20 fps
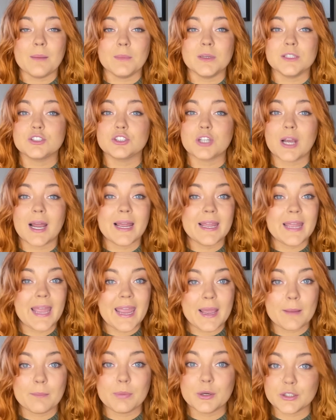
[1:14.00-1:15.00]
Try
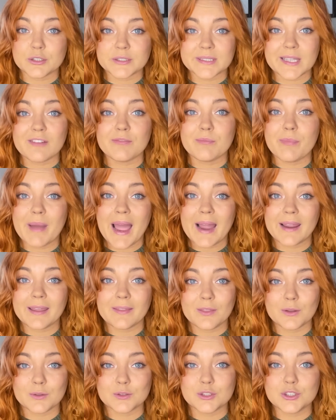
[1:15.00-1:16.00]
and put yourself back in
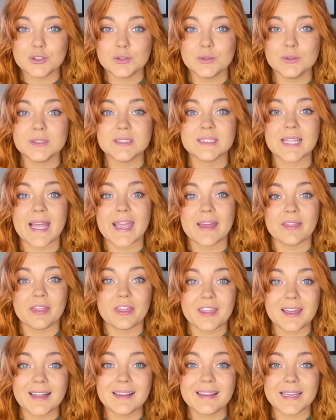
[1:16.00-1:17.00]
those shoes and
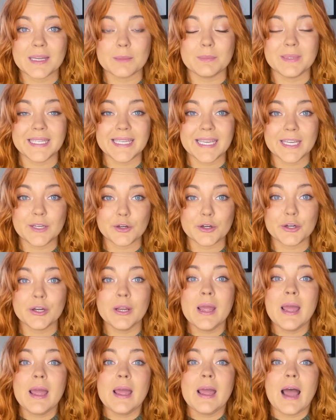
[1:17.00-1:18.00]
think like a beginner.
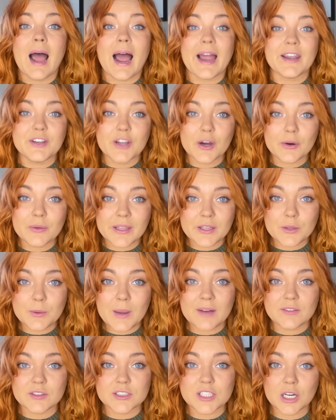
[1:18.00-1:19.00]
I know that you
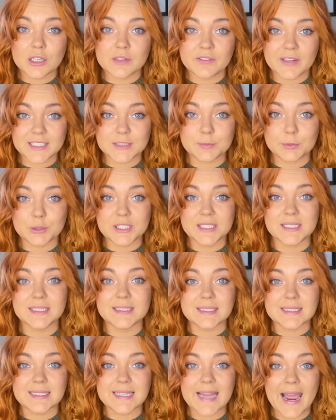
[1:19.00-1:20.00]
have a ton of
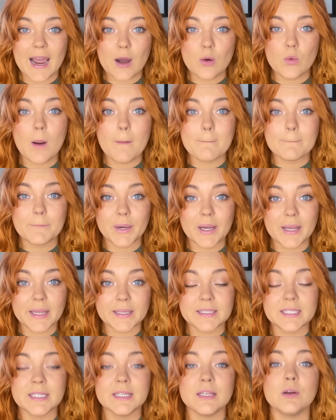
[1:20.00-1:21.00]
expertise now,
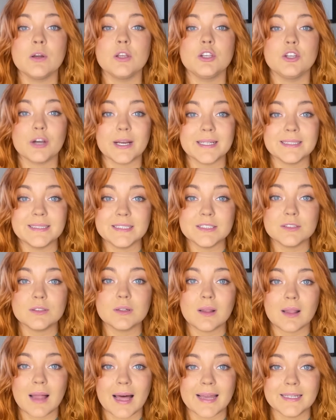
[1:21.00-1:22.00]
but your ideal
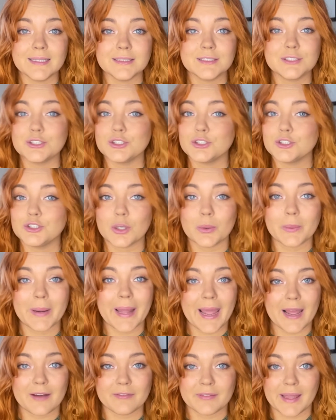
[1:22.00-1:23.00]
clients don't
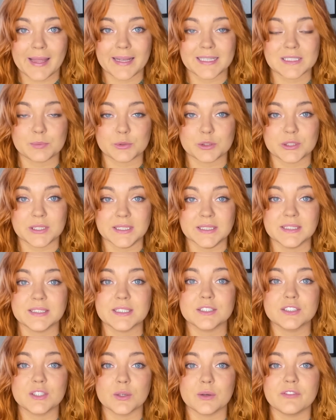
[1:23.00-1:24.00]
have that expertise.
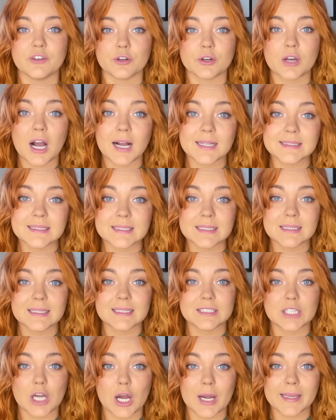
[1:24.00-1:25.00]
So if you're constantly
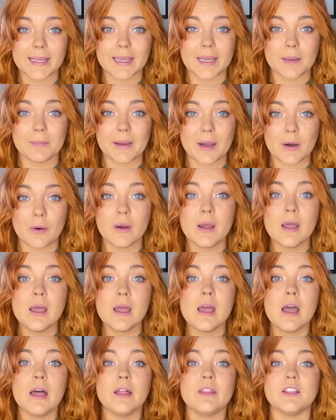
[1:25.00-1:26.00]
talking about
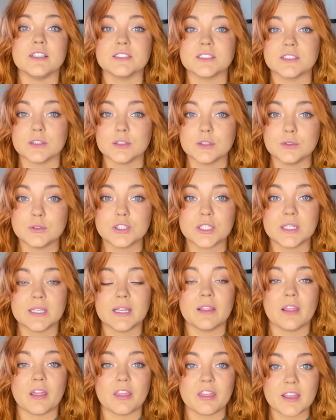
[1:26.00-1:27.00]
the solution
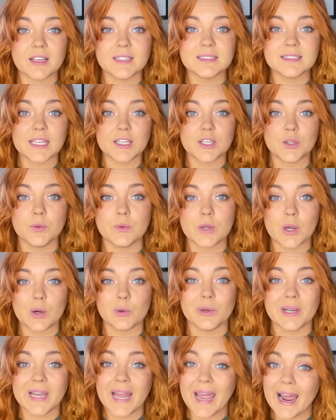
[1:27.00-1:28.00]
and the things that you know
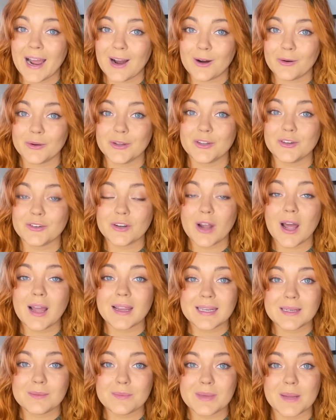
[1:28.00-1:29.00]
now, you're not
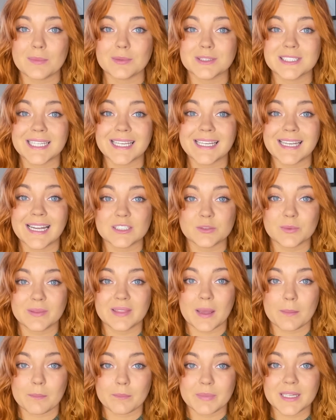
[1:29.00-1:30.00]
gonna be able to connect with
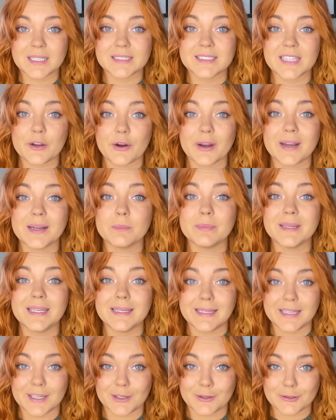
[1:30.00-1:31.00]
them because they're in a
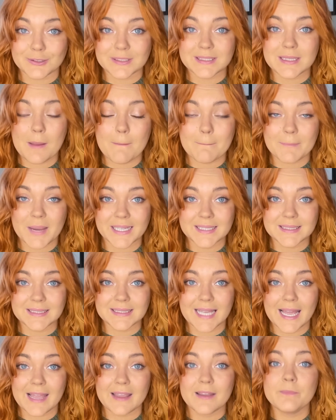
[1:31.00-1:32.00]
beginner's
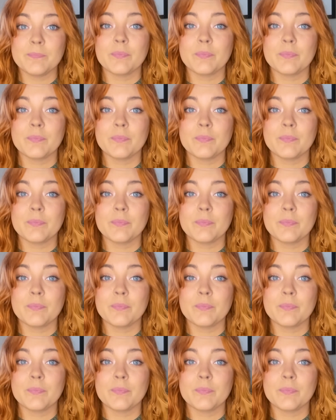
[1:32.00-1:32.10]
mindset.